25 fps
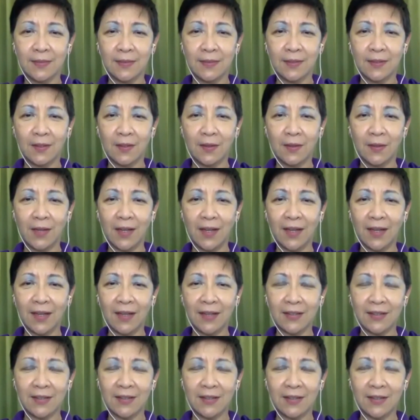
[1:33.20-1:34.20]

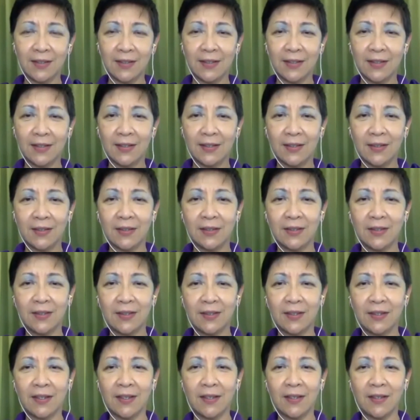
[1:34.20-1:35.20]
Great.
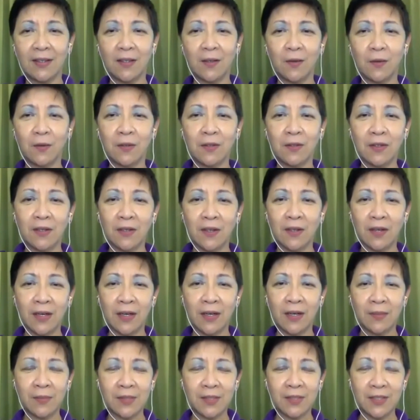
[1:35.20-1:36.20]
And lower your
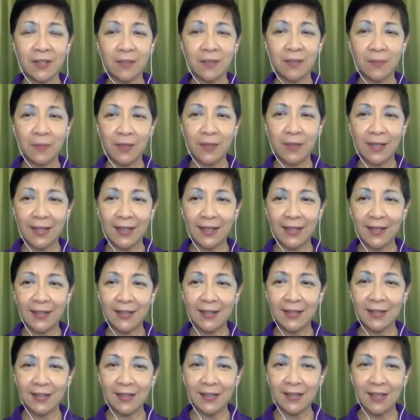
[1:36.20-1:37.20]
arms completely
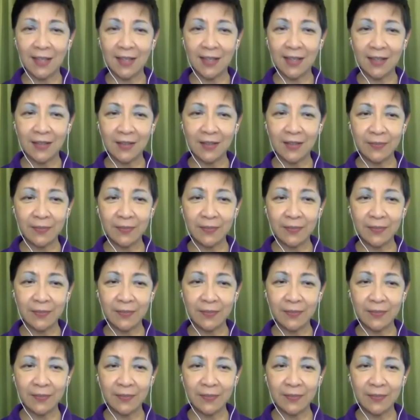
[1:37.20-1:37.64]
to the side.